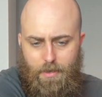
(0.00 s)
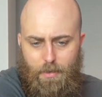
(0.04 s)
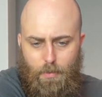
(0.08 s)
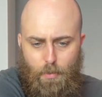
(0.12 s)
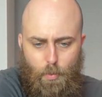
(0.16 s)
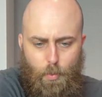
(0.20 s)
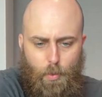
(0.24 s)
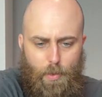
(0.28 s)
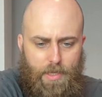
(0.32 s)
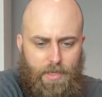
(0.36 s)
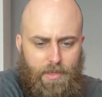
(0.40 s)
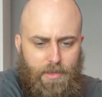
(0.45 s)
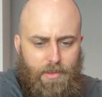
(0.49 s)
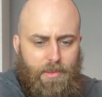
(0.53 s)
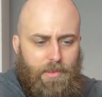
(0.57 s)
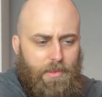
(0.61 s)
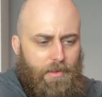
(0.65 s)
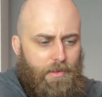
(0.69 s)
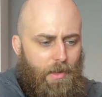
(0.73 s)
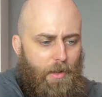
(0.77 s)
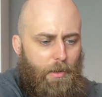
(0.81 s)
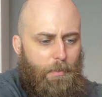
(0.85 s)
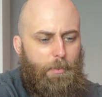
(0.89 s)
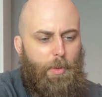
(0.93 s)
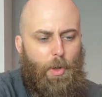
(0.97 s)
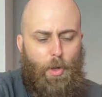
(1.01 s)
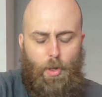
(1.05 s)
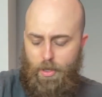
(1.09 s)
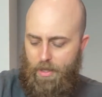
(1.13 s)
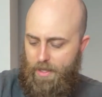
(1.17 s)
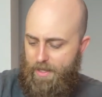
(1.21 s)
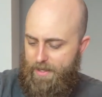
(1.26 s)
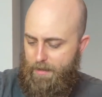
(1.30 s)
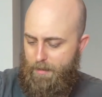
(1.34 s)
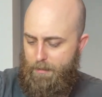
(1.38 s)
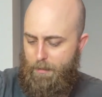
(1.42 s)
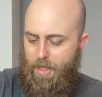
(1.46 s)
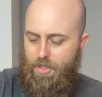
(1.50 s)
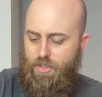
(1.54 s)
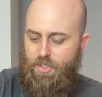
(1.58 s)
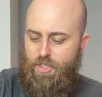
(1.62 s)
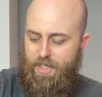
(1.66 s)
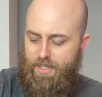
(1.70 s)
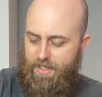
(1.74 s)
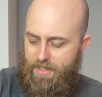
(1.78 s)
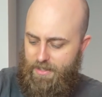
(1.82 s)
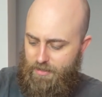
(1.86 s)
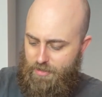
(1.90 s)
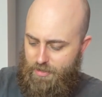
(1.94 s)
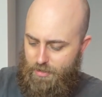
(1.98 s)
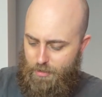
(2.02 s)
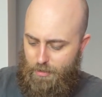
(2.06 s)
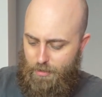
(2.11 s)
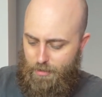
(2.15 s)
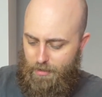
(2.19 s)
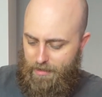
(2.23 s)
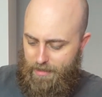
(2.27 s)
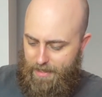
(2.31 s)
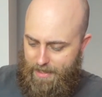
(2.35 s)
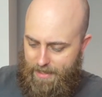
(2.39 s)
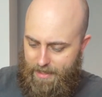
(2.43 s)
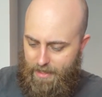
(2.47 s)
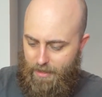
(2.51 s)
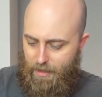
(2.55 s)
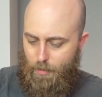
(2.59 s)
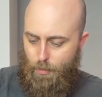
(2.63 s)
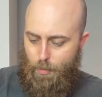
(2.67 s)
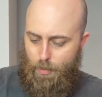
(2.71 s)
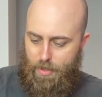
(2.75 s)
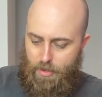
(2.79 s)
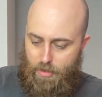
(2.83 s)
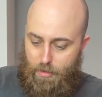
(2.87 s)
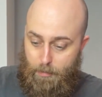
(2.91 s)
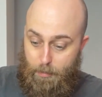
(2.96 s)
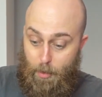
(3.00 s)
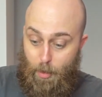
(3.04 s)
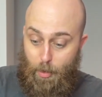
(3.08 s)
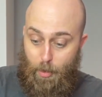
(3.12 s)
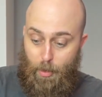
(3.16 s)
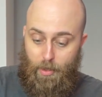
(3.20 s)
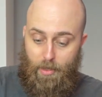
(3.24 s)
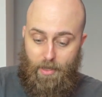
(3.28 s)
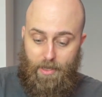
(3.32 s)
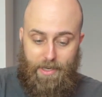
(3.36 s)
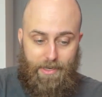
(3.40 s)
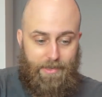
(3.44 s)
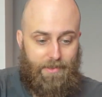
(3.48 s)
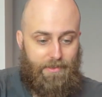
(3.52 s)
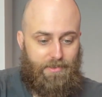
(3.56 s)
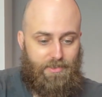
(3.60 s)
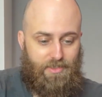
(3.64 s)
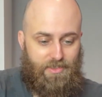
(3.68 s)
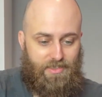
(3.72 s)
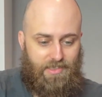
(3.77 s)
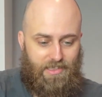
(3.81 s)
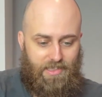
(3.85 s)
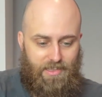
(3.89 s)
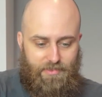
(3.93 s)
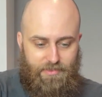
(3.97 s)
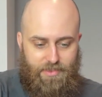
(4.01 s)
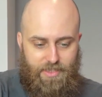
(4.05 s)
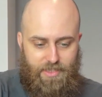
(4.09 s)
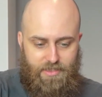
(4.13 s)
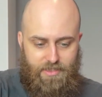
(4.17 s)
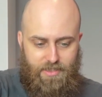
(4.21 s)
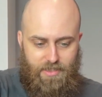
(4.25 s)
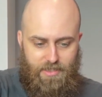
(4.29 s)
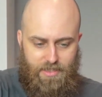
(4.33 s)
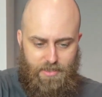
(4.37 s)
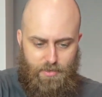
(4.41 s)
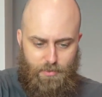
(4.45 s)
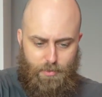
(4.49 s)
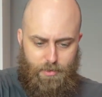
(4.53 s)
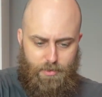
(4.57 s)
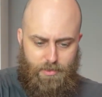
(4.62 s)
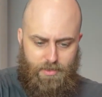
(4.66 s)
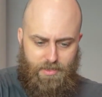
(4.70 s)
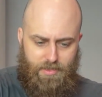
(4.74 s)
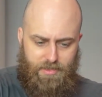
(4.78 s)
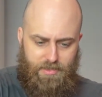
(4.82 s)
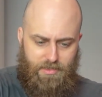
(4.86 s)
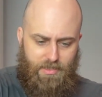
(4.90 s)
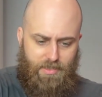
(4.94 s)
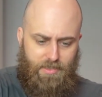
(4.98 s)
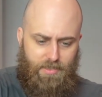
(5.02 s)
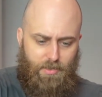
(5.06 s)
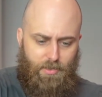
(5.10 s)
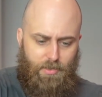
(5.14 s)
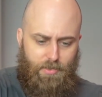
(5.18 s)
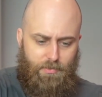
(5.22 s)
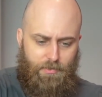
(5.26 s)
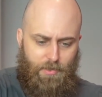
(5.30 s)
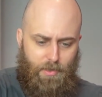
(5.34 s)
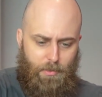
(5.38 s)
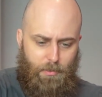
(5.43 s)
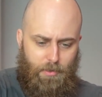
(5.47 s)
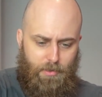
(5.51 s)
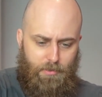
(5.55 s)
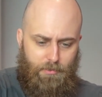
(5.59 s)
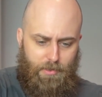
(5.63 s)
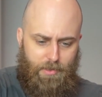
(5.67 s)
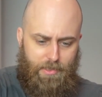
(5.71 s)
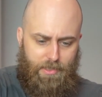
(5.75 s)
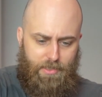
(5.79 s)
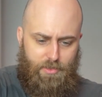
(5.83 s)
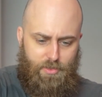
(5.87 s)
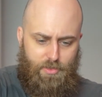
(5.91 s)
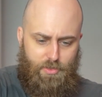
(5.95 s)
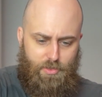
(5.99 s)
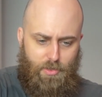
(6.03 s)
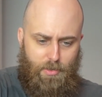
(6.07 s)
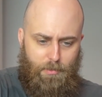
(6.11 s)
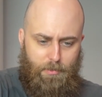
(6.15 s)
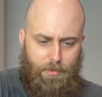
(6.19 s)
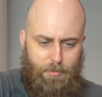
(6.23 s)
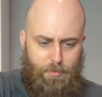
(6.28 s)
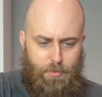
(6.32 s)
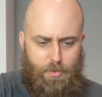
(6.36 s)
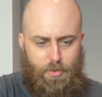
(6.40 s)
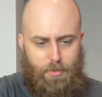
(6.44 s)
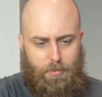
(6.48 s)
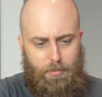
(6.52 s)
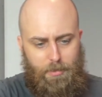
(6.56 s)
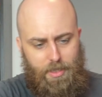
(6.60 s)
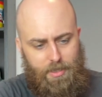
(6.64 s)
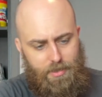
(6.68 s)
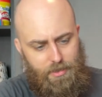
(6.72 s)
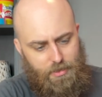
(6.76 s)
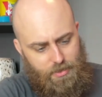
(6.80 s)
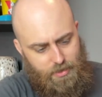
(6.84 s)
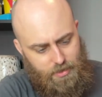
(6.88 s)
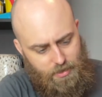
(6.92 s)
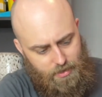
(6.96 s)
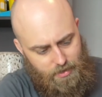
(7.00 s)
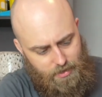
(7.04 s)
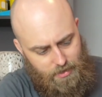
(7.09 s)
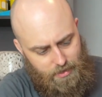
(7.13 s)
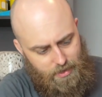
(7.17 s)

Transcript: with a perlite. I might chuck it into leca with the perlite just left into these roots, because I don't know if I want to really disturb them too much.